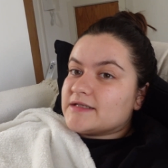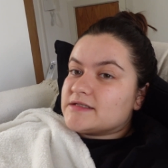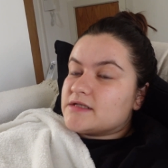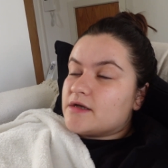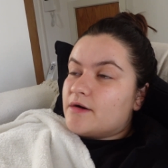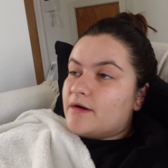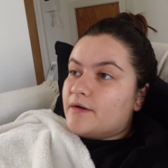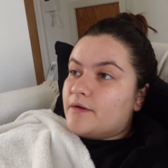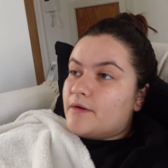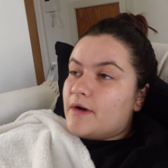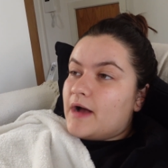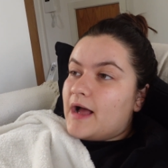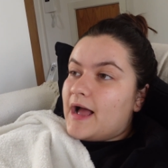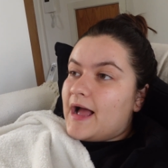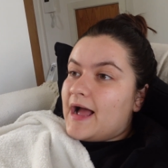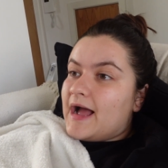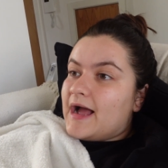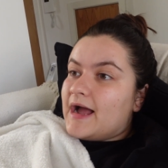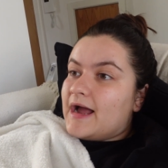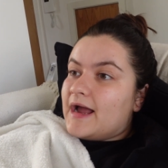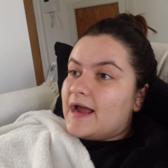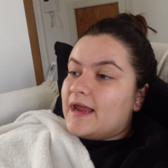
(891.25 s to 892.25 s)
so
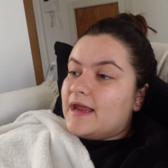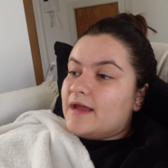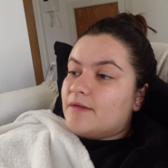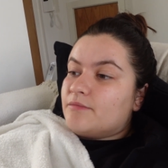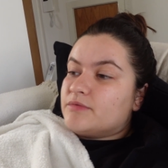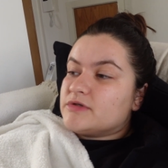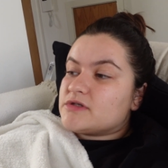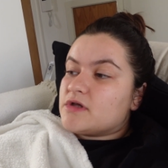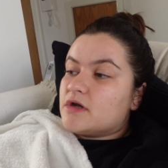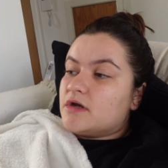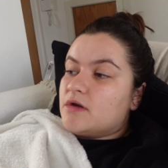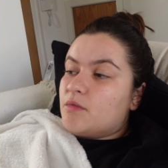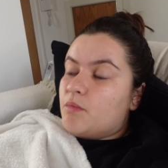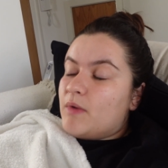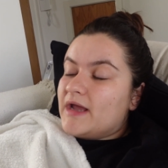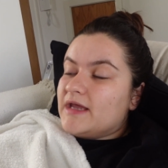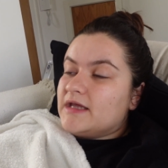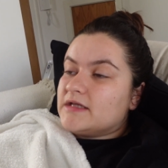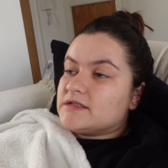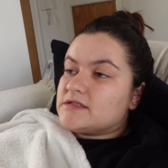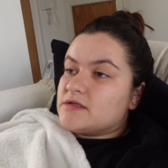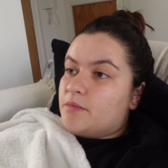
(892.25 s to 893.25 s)
I was going to
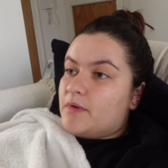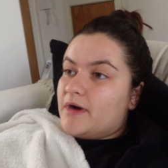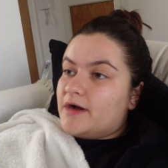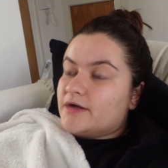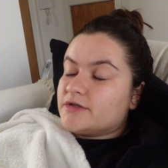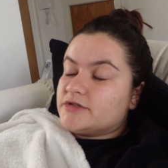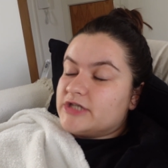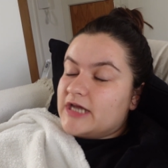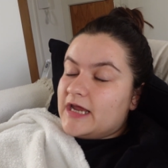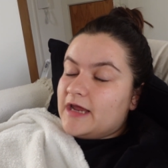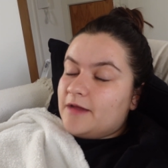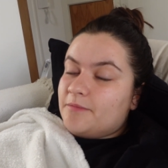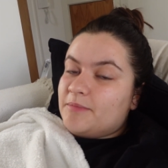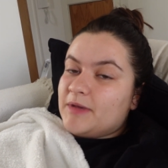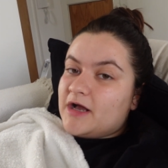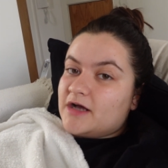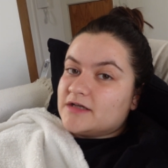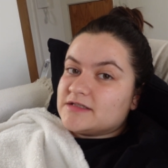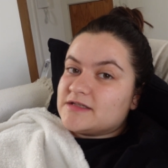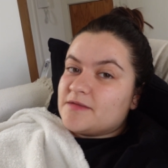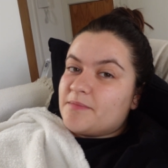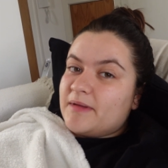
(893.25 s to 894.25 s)
wait to watch it
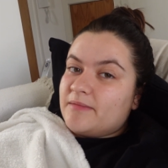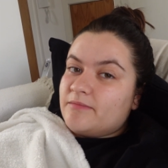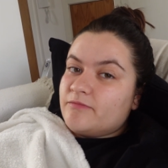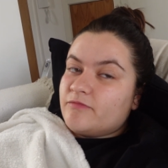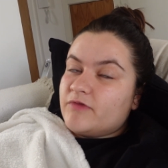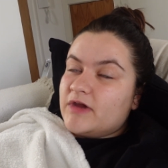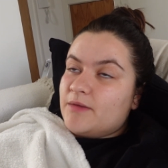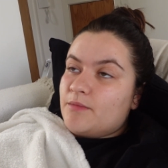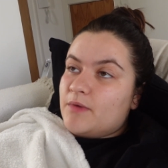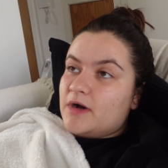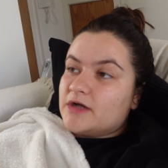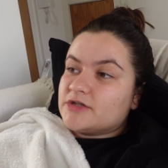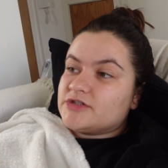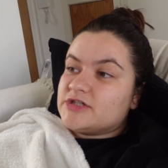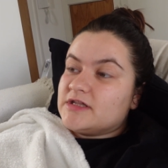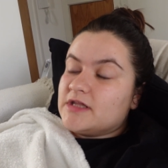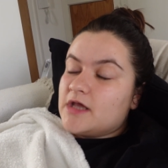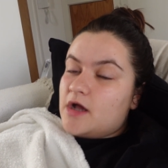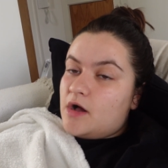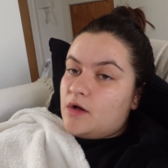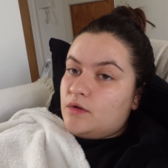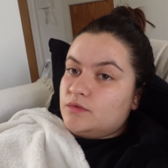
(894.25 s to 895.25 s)
because I've been rewatching
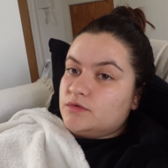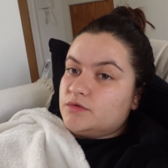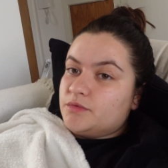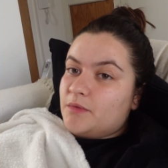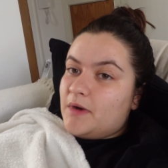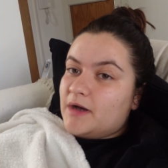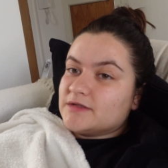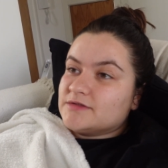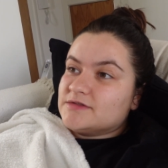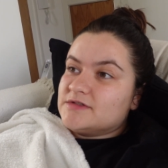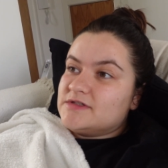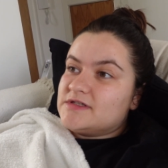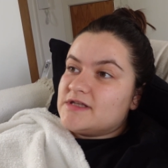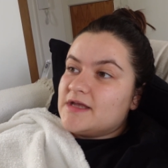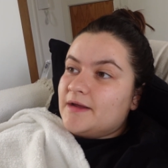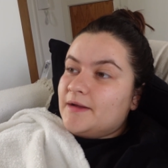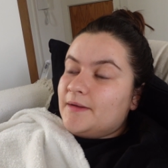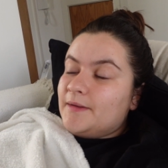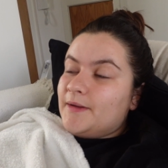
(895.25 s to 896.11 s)
the old ones.